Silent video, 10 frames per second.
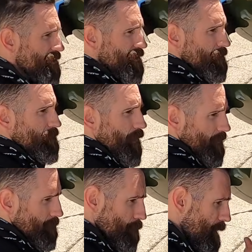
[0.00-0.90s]
this thing
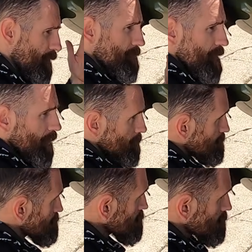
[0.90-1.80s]
metal to metal,
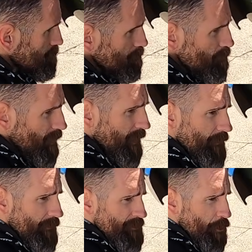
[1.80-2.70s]

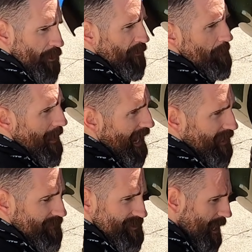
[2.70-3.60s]
and then the turning on the back
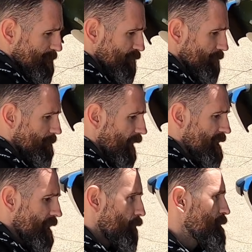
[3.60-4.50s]
of it's absolutely fine.
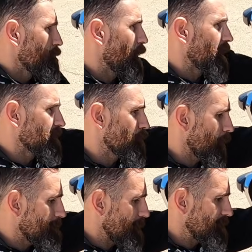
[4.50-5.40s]
When you a
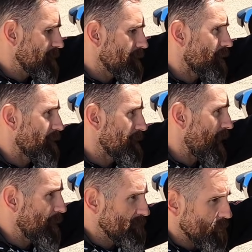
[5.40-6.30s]
1250 on a
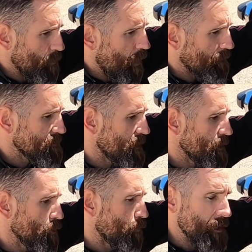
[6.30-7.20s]
9.0
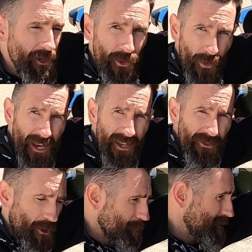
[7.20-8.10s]
offset, you run into your
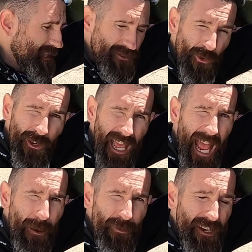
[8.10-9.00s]
radius arm. Like, that's going to
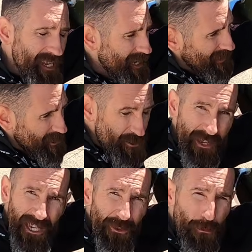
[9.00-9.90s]
happen unless you
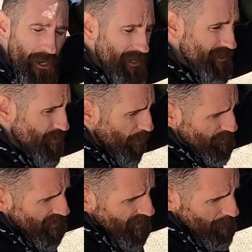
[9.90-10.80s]
kick the radius
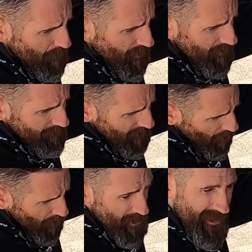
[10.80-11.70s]
arms. But you
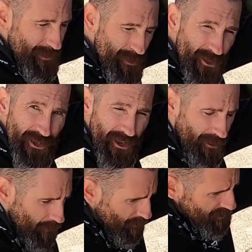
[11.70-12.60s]
know, or you can limit your steering, which